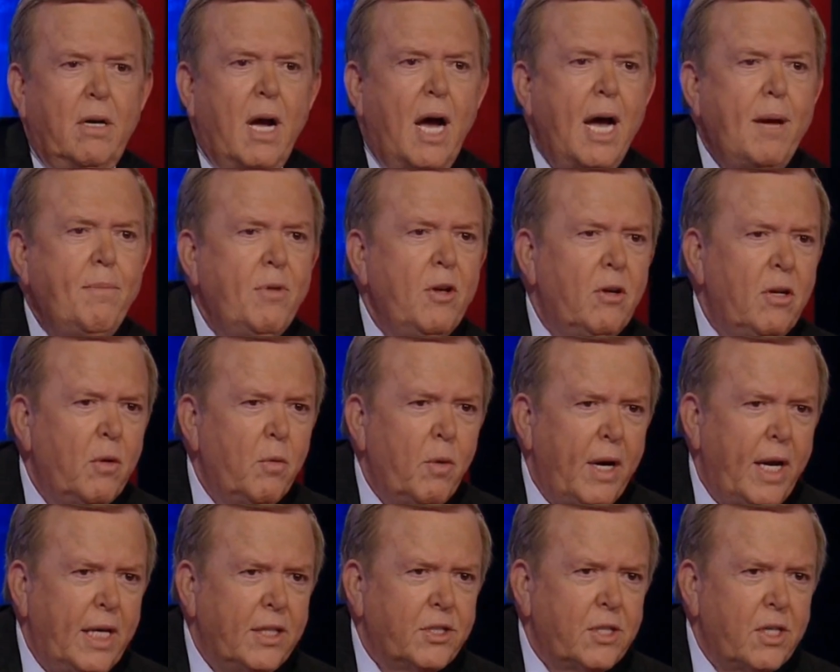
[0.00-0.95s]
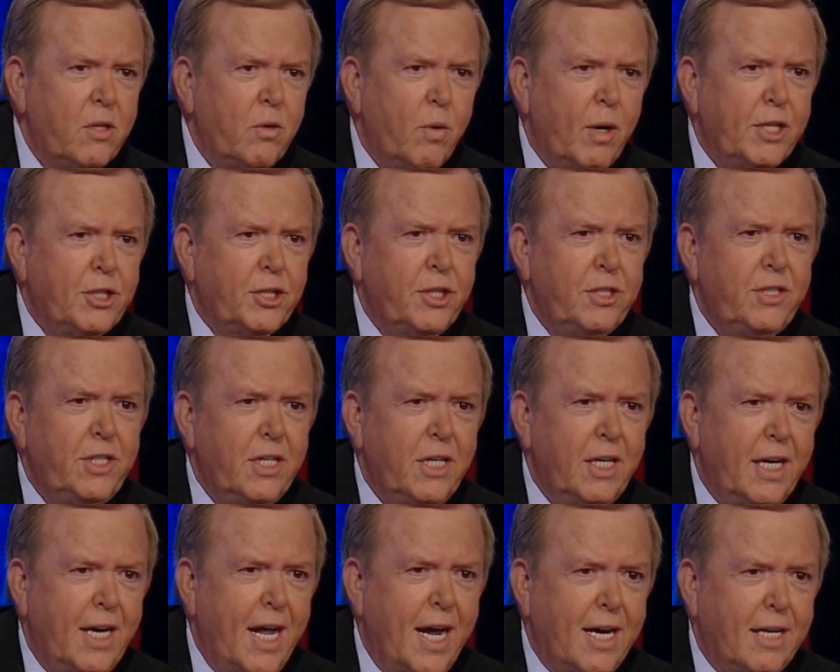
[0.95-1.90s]
here. I'm the only one asking questions
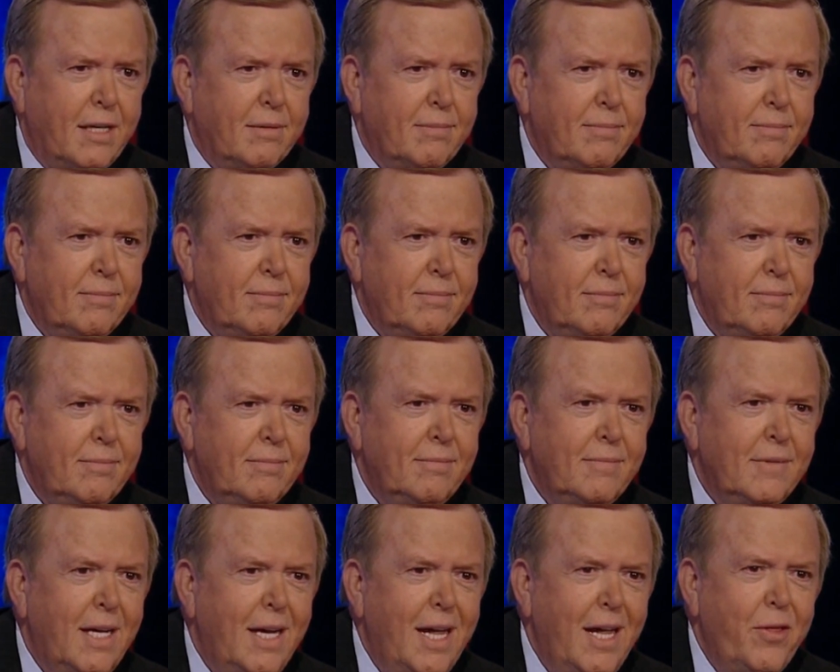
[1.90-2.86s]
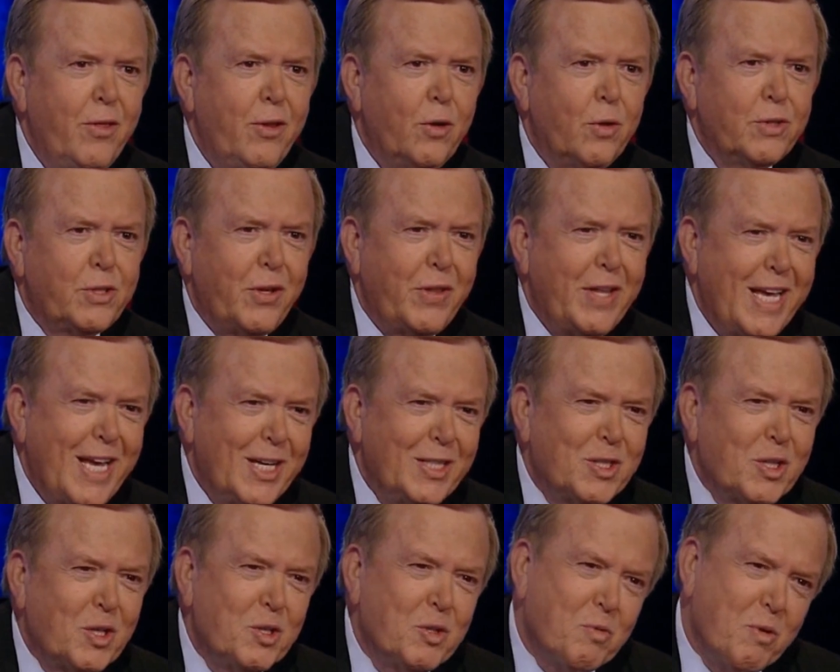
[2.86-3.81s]
here tonight. Those are the
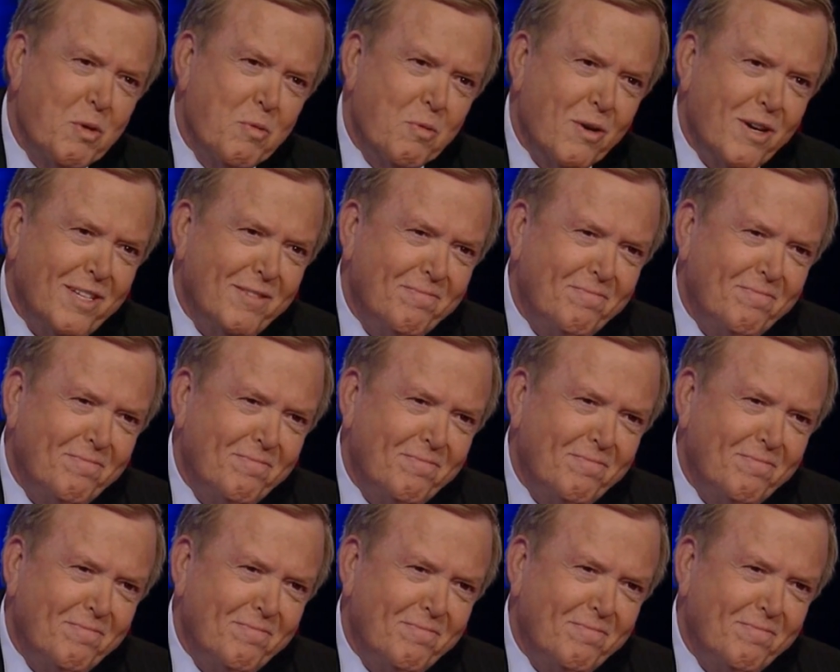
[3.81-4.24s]
answers we want.